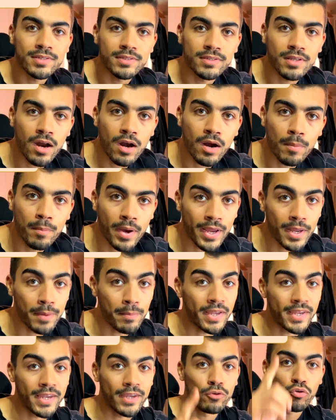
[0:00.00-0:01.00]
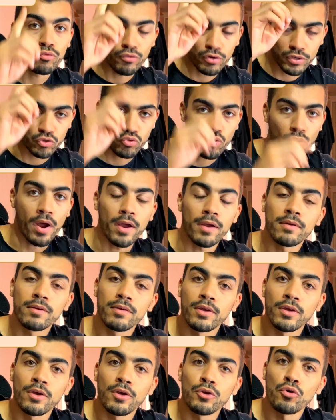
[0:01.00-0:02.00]
start by making your first try.
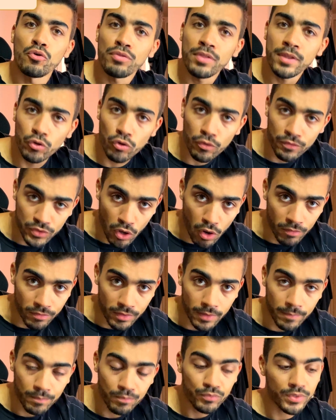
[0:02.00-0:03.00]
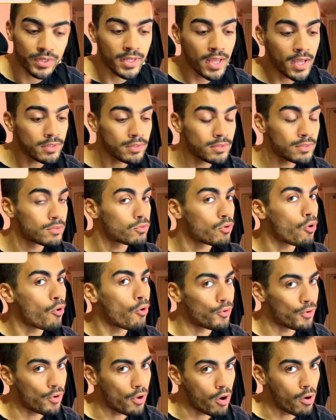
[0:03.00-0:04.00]
You think you've solved it, yes or
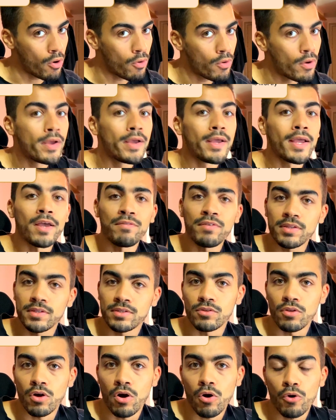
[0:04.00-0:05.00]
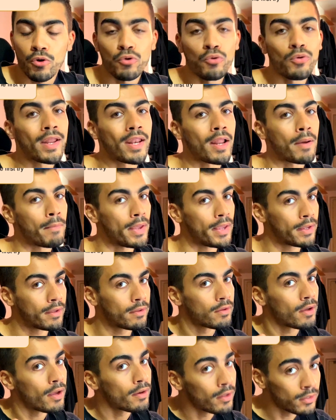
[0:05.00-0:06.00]
no? If it's no, you're gonna make
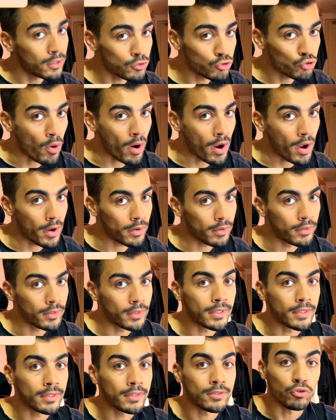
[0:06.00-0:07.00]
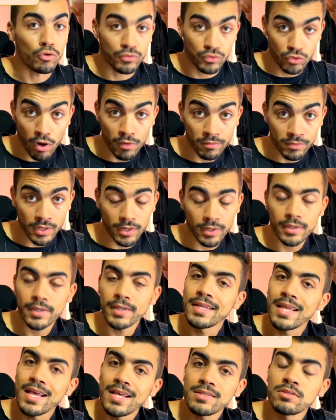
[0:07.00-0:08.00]
another try. You've solved it,
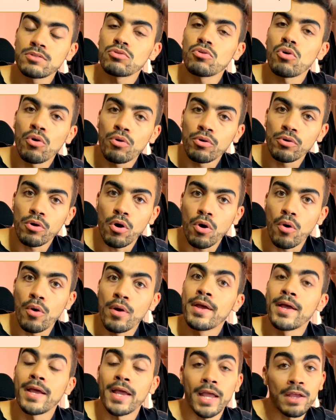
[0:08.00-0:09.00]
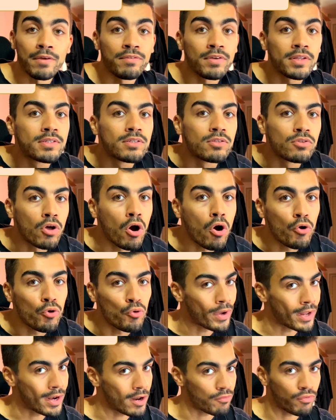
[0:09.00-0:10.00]
yes or no? If it's no, you're
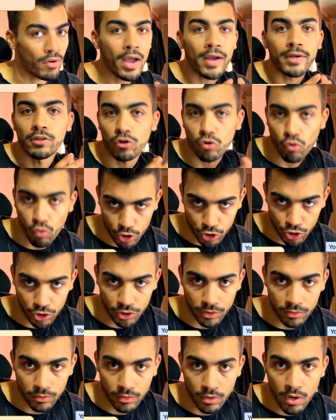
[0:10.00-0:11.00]
gonna flag the question.